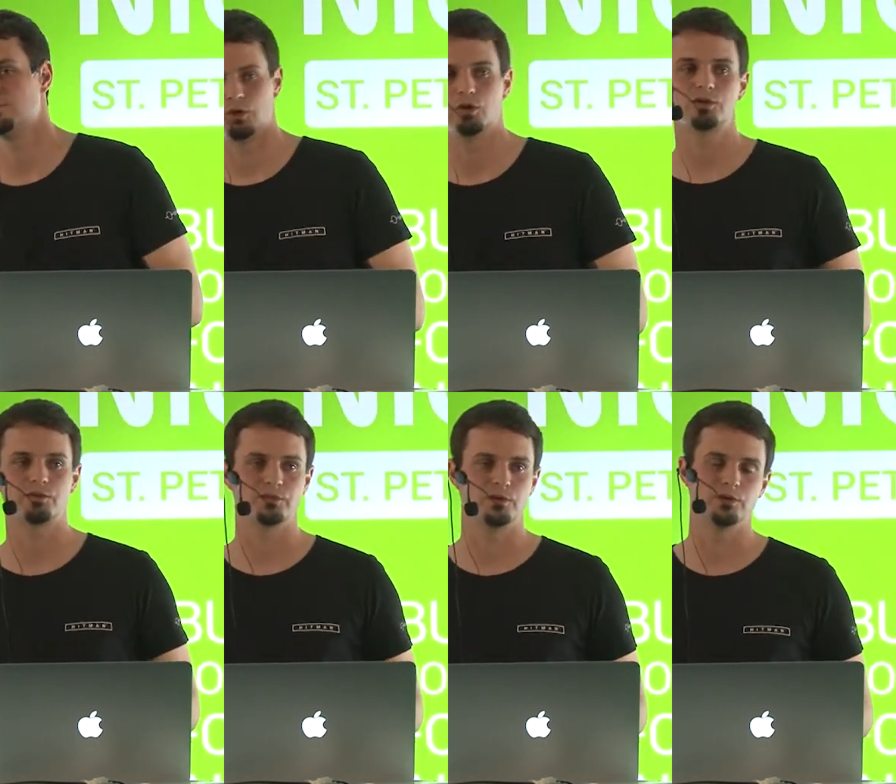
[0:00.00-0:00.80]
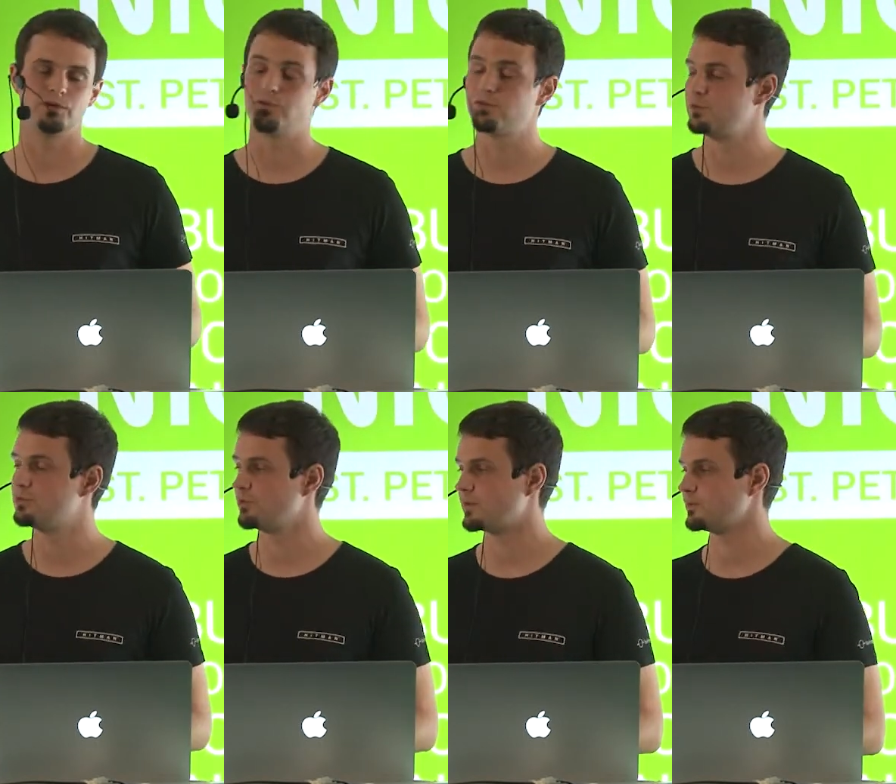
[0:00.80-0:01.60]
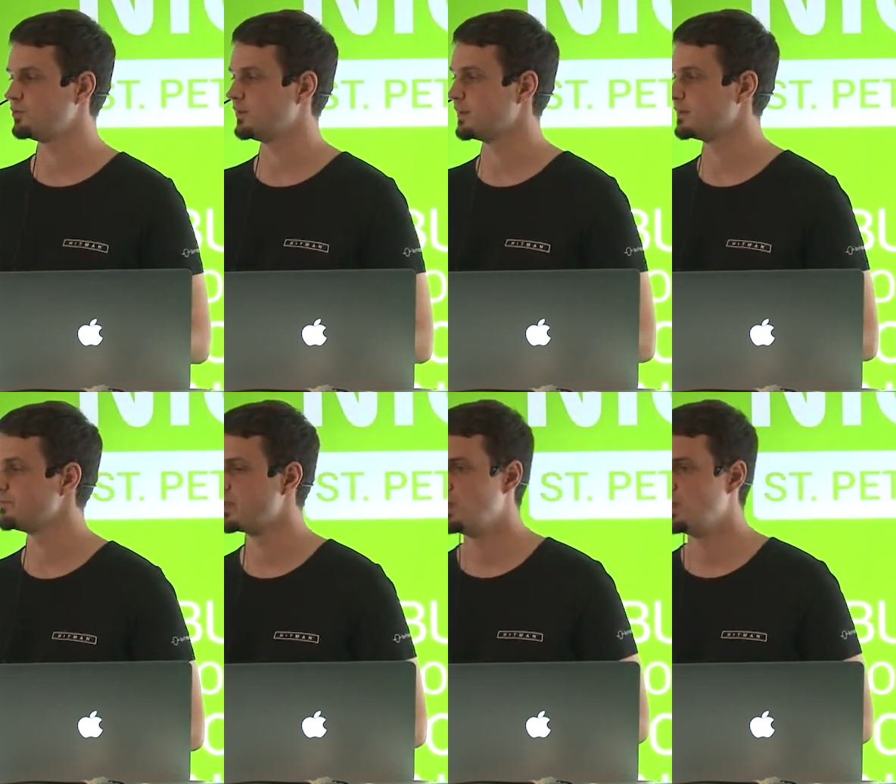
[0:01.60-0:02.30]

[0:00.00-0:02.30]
A lot of studios are doing that,